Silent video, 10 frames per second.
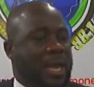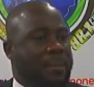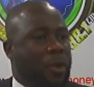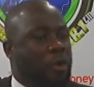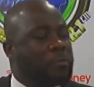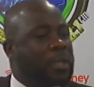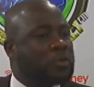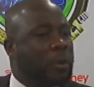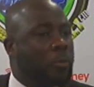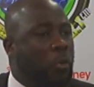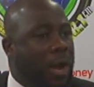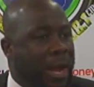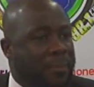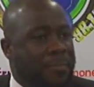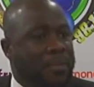Governments from more
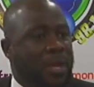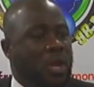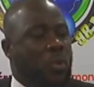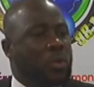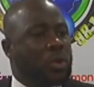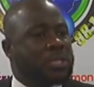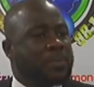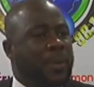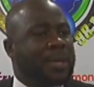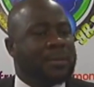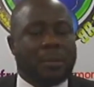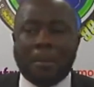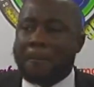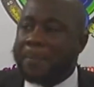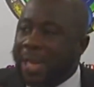come, we don't spend
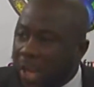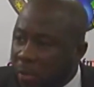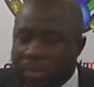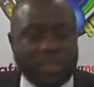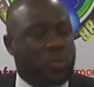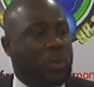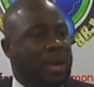billions.